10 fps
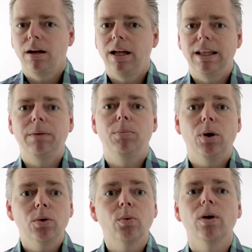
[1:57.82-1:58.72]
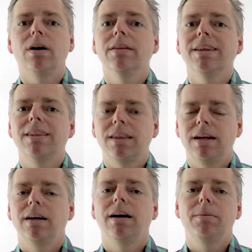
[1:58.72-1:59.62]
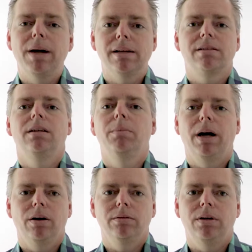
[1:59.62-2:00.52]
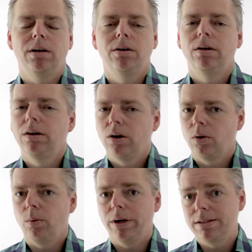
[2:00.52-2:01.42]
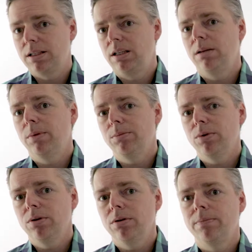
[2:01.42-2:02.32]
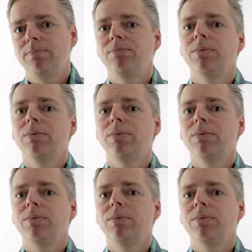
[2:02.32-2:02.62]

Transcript: And they both work on the thing I am asking about. One is a team member,